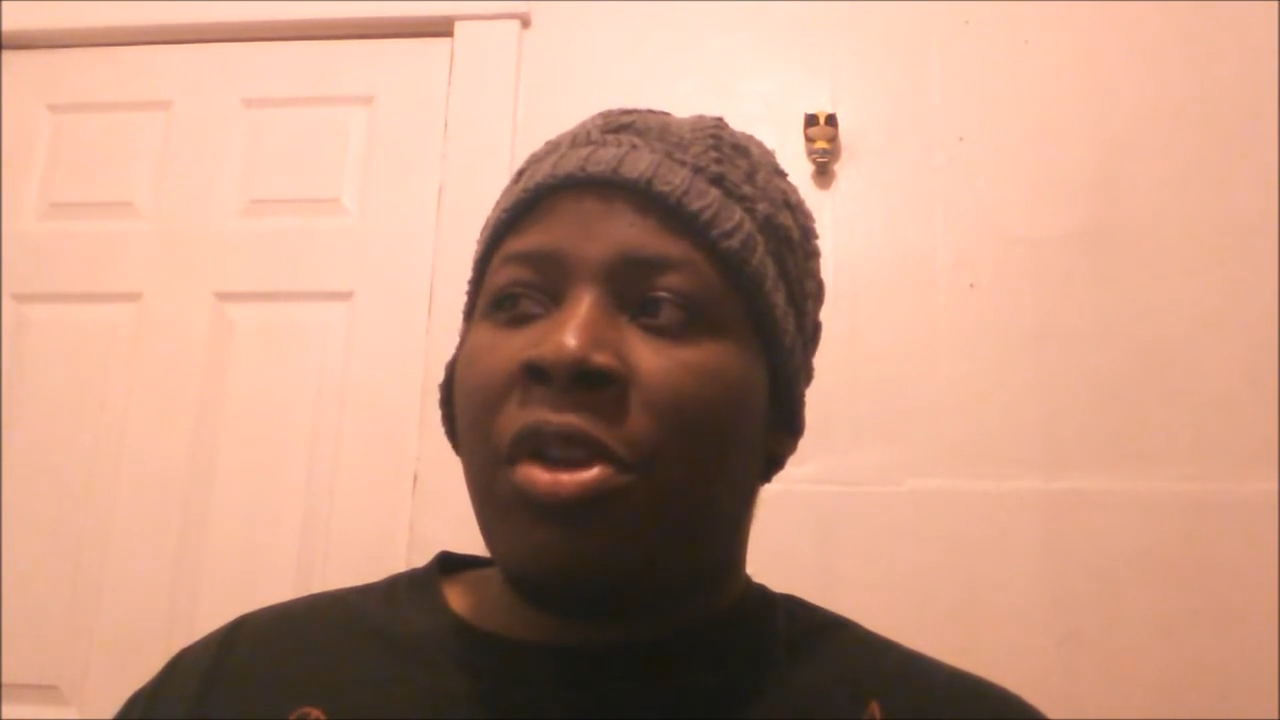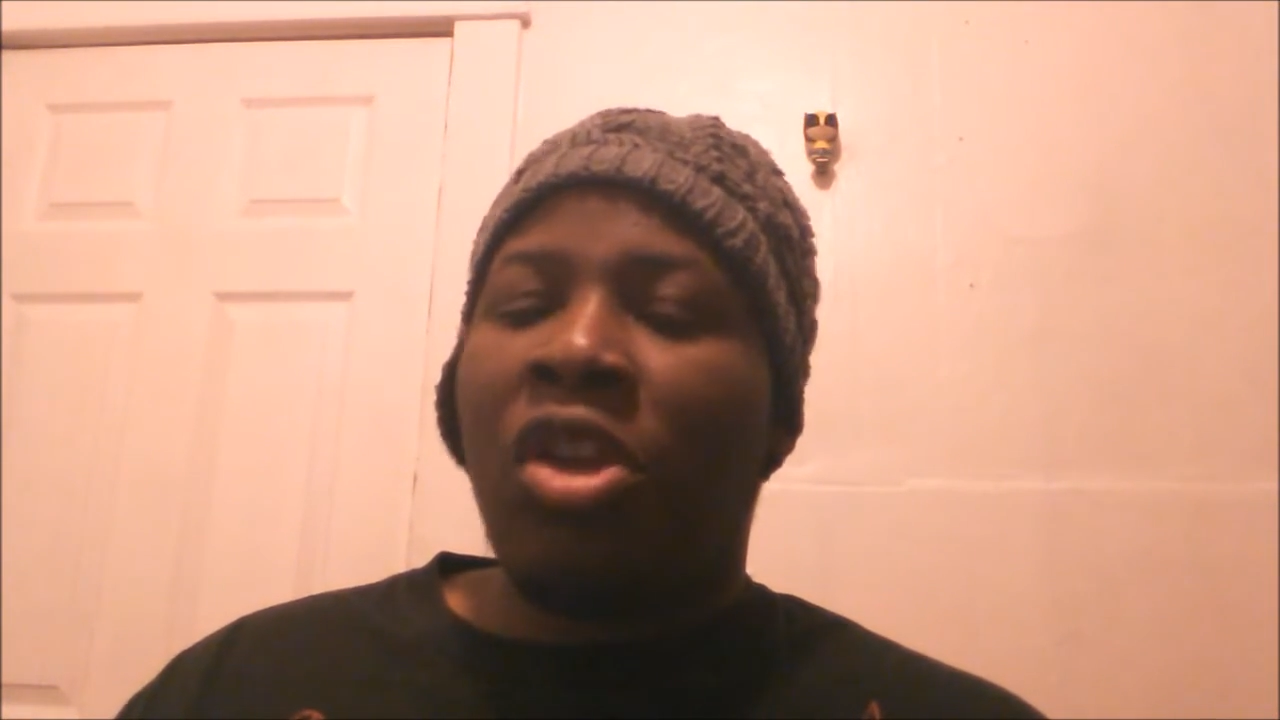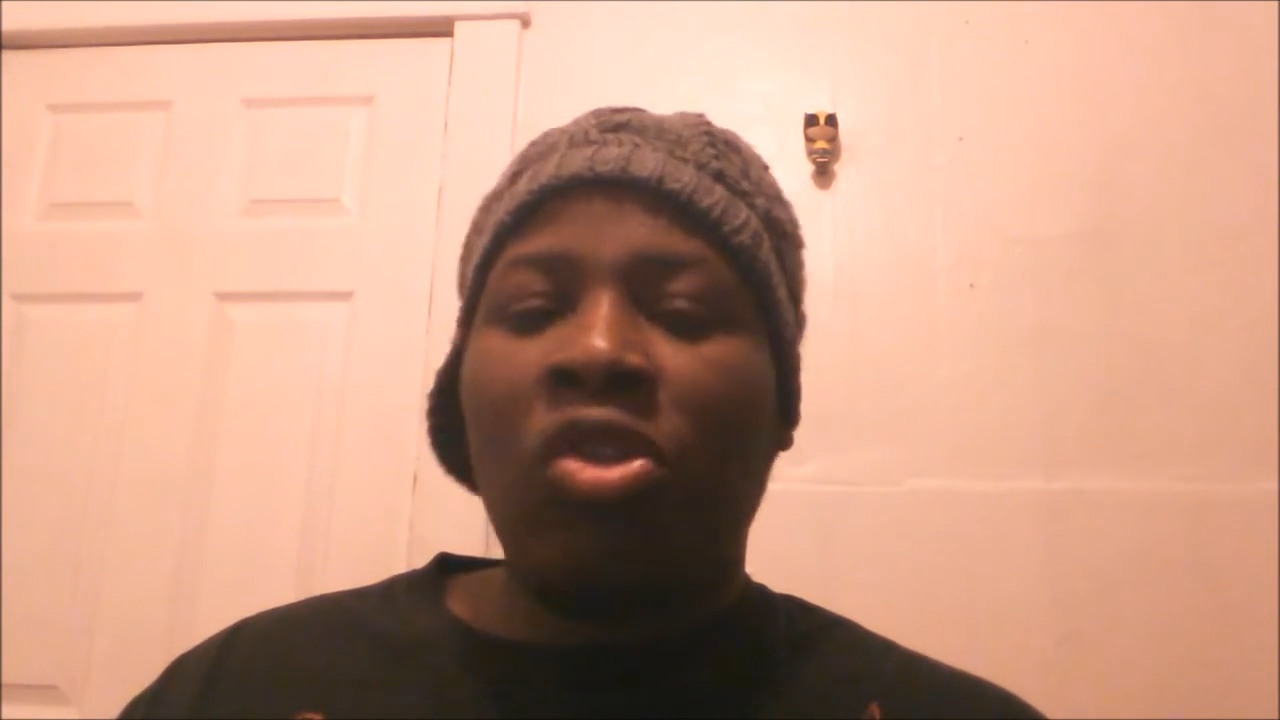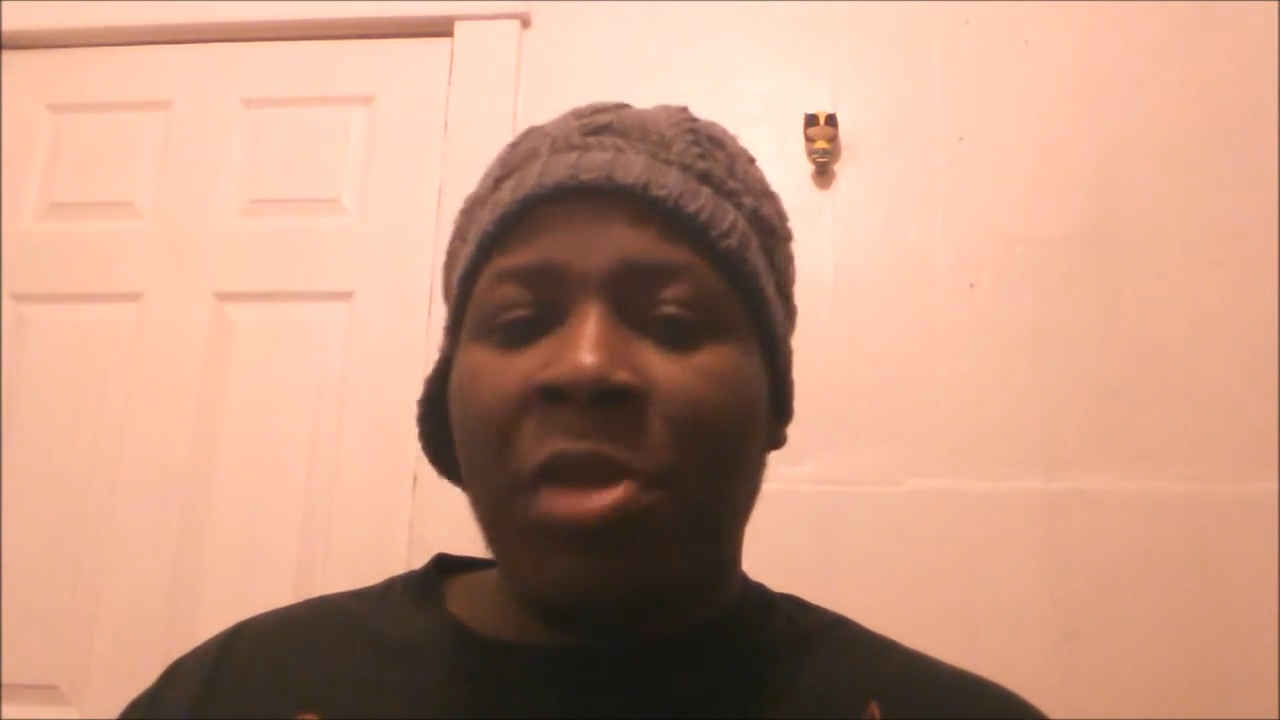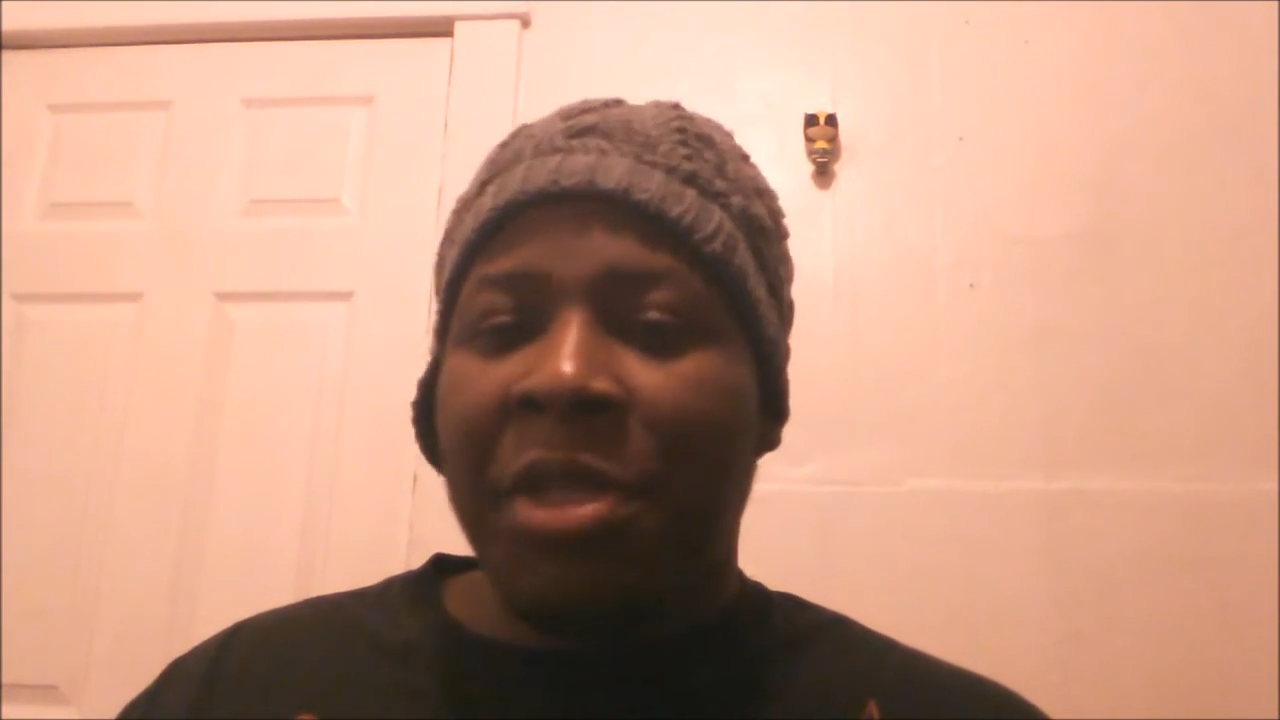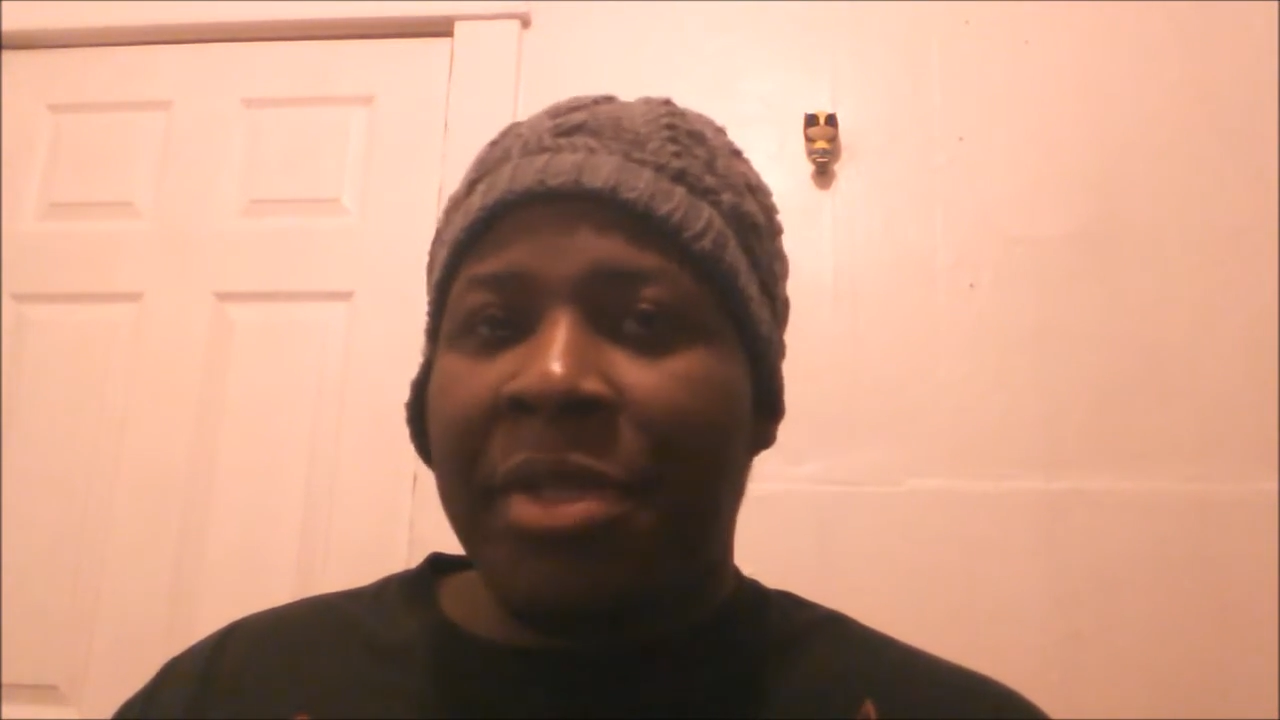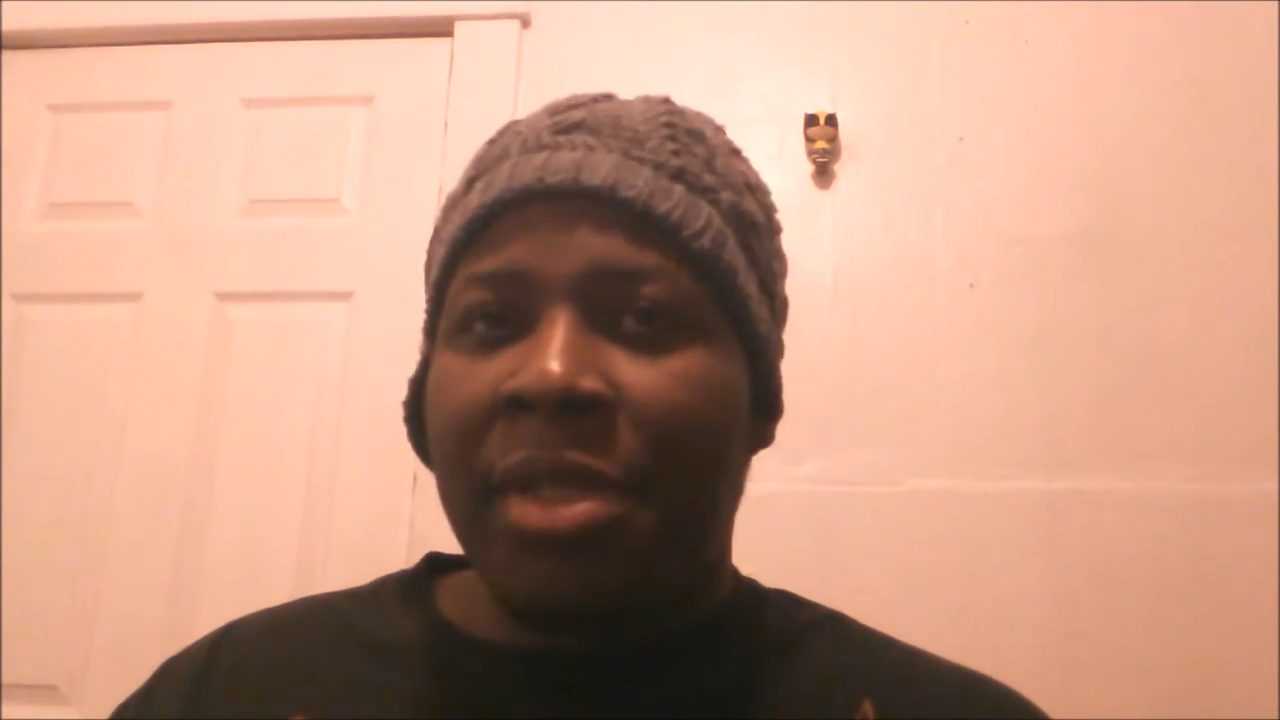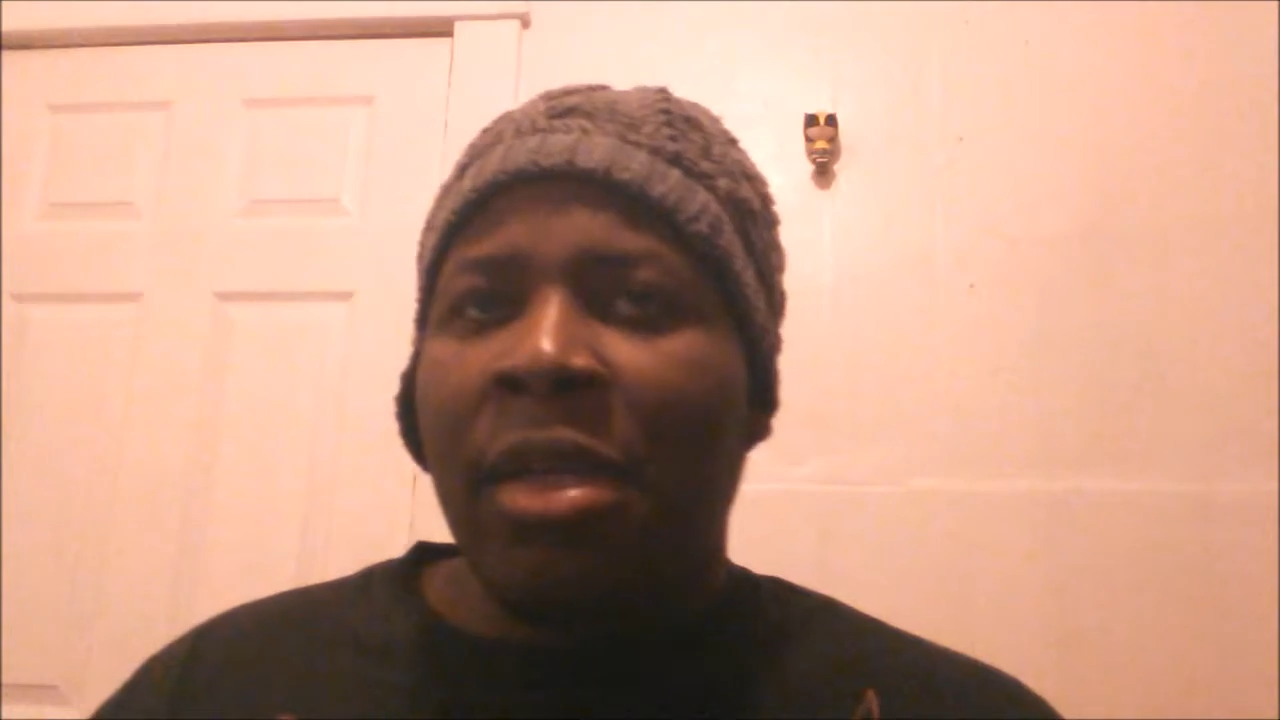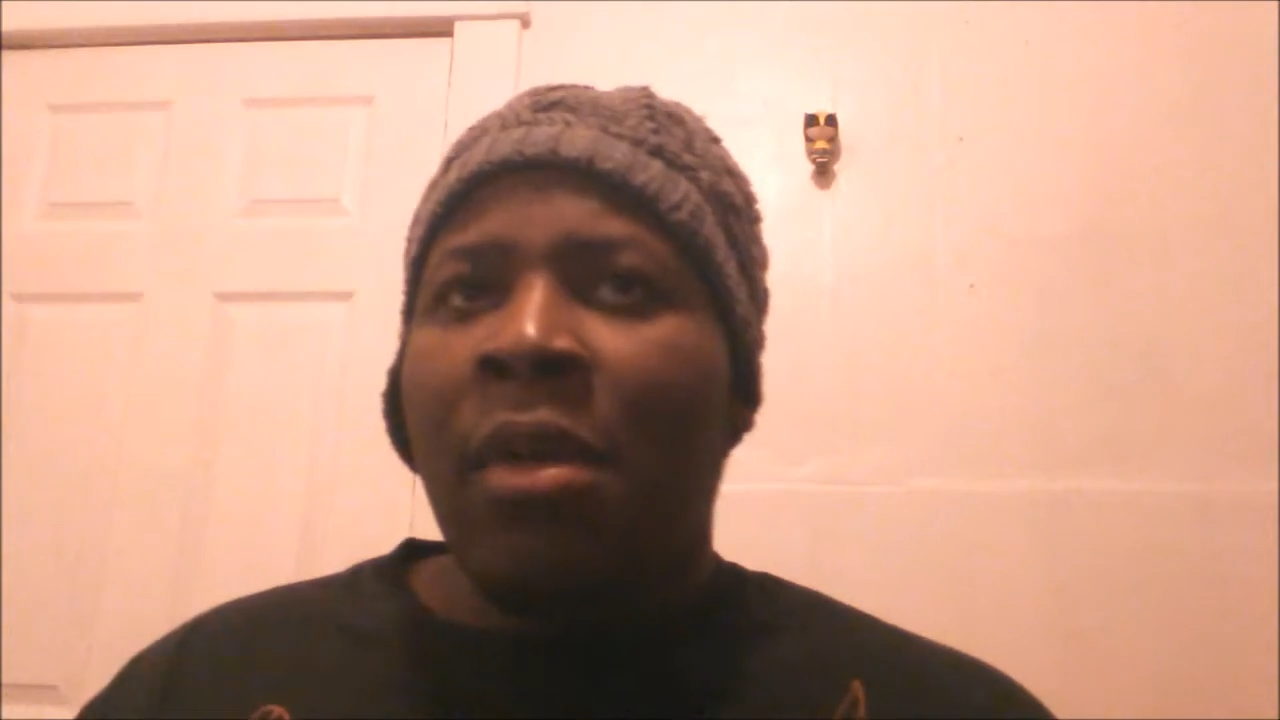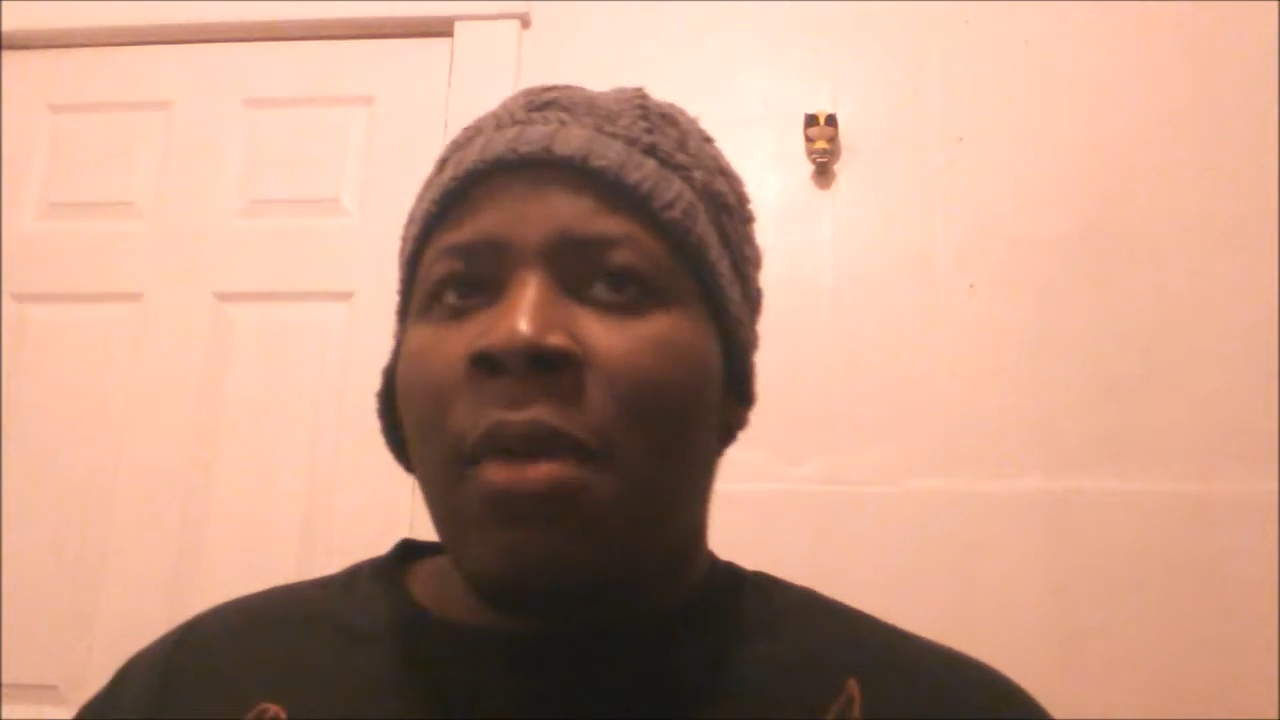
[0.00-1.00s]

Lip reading: humans.